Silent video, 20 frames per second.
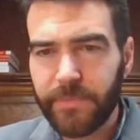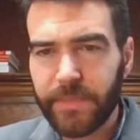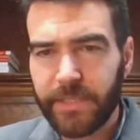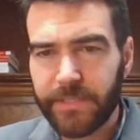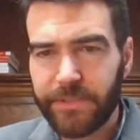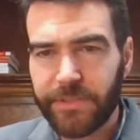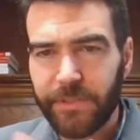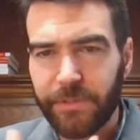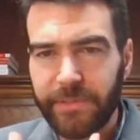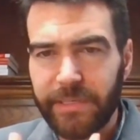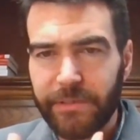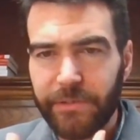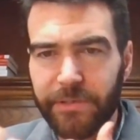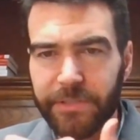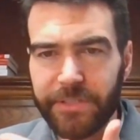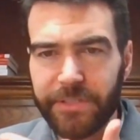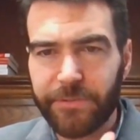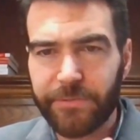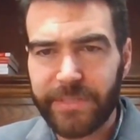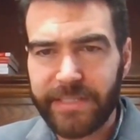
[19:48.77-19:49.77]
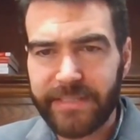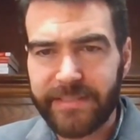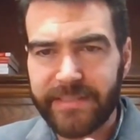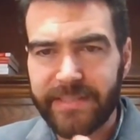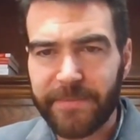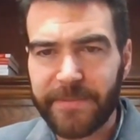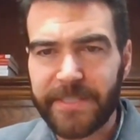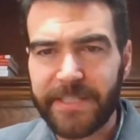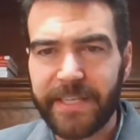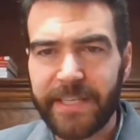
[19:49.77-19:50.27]
So there are 3
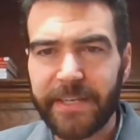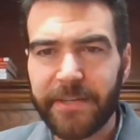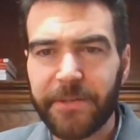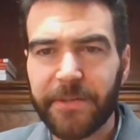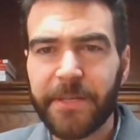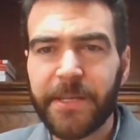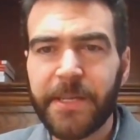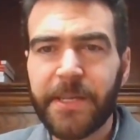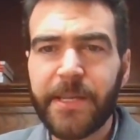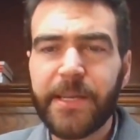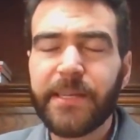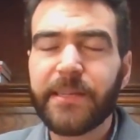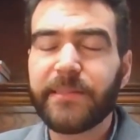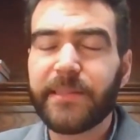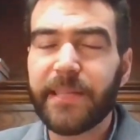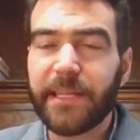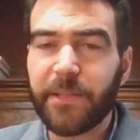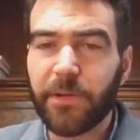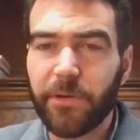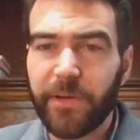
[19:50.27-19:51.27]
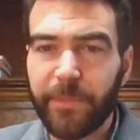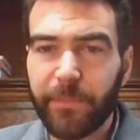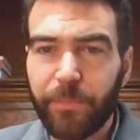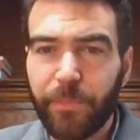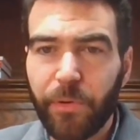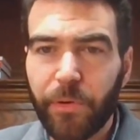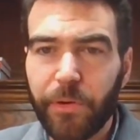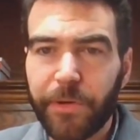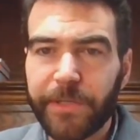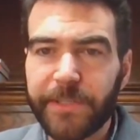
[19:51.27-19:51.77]
steps here that are
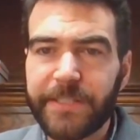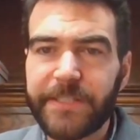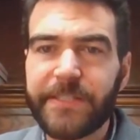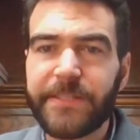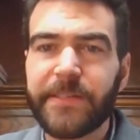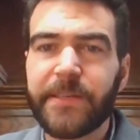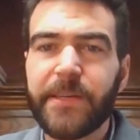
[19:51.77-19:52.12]
important,